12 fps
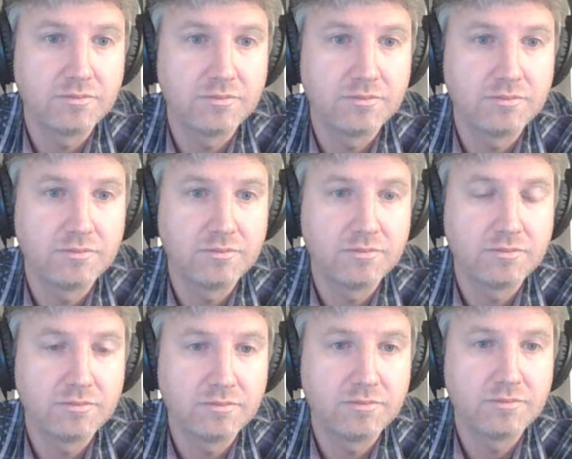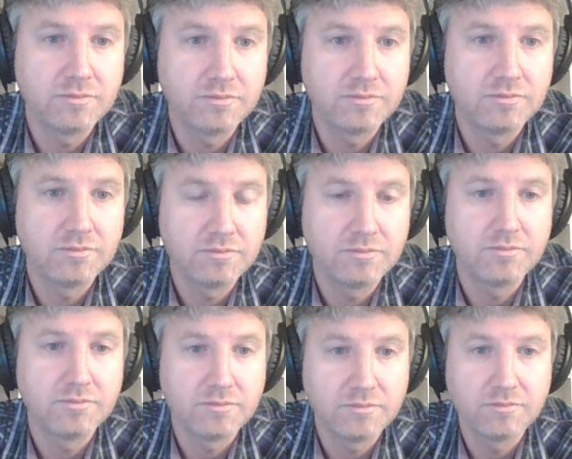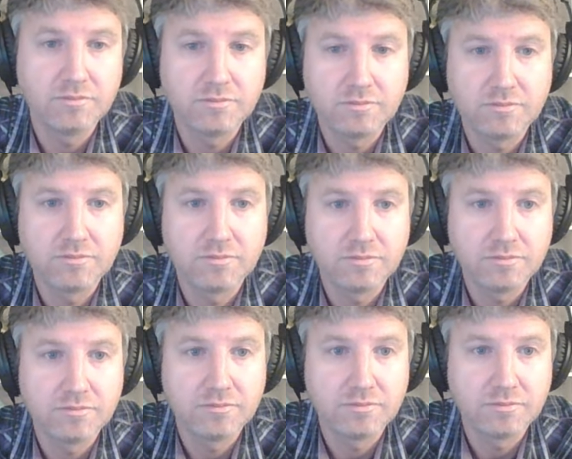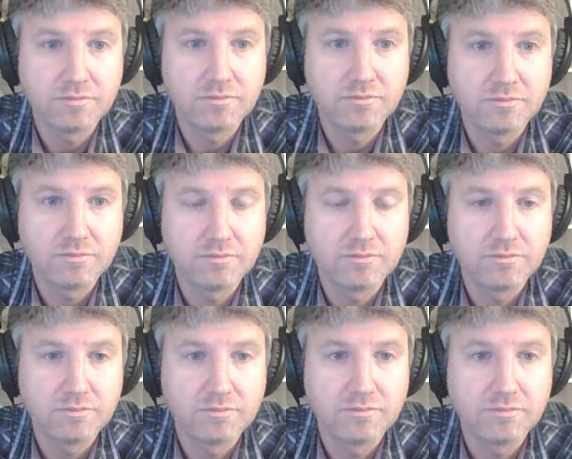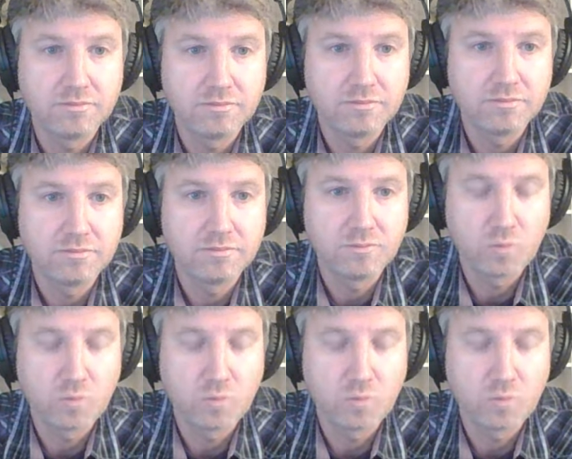(silent)